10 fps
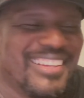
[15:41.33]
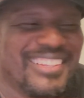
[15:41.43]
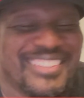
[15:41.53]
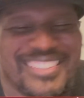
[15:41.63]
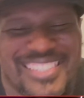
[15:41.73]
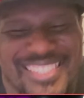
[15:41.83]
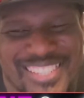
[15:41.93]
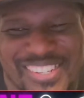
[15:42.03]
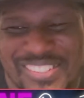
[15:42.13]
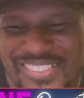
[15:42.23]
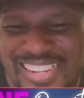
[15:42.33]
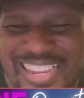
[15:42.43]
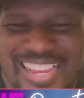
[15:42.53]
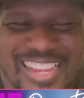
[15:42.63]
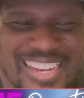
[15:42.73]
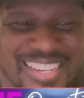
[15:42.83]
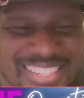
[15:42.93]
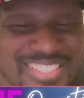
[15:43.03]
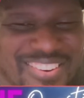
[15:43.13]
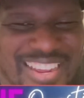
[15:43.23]
And so
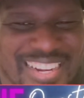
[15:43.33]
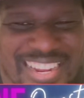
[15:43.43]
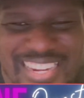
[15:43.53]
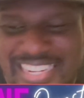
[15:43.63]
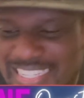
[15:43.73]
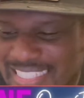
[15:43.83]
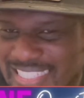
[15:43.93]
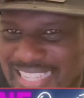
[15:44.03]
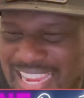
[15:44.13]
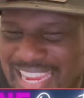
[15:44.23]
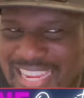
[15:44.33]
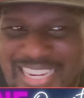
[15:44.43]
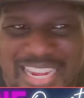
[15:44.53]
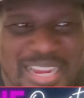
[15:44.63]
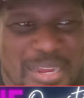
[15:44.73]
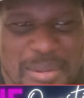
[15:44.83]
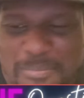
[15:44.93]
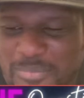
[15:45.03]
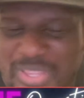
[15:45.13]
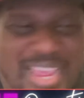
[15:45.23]
let's go ahead and end this. And
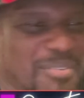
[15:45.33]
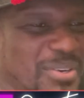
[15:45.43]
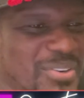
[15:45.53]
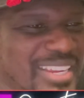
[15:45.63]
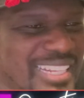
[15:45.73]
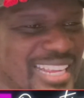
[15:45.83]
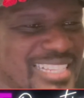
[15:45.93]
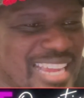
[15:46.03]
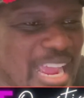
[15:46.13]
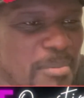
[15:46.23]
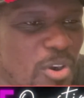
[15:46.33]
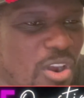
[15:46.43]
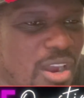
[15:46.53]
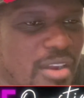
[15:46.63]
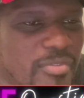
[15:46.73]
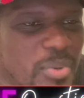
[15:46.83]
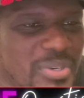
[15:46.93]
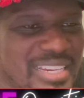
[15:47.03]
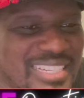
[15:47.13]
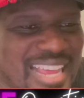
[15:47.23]
yeah, we're going to get that timer off.
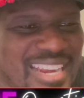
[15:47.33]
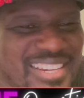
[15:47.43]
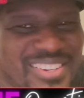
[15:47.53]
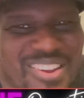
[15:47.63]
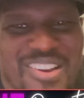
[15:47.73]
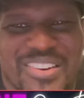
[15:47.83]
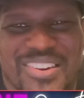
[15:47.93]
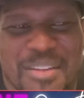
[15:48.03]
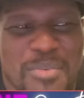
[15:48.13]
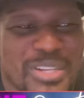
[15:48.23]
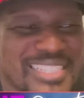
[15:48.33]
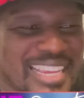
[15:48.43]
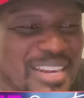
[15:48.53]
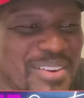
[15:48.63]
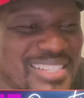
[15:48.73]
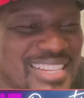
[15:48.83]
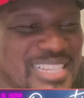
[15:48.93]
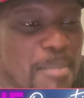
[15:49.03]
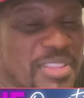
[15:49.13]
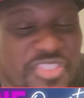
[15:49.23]
We don't need that any longer. I'm not taking that as
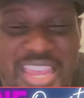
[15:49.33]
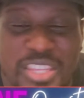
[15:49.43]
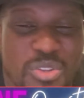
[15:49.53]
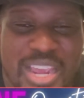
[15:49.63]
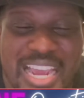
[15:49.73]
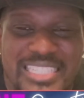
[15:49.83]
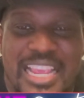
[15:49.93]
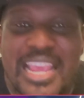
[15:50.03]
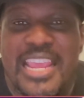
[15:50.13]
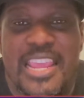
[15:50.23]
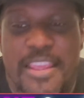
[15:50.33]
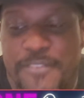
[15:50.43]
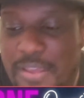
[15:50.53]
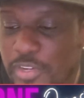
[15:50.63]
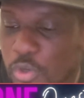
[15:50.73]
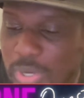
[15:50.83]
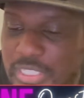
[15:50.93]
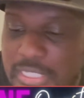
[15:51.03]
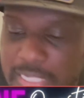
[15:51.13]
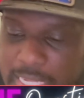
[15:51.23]
that time. But thank you guys. If you have any
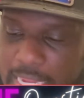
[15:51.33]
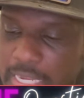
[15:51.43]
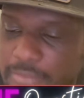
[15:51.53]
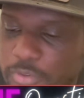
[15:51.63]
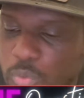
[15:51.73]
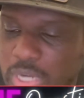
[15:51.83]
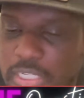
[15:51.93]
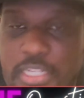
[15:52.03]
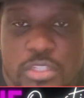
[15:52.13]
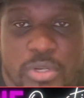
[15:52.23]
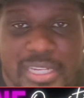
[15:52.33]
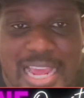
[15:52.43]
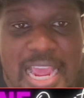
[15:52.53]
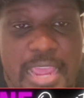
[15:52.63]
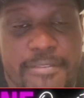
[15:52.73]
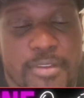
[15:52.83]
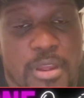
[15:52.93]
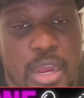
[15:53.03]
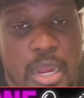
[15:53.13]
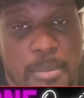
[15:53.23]
questions, again, if you're watching this on a live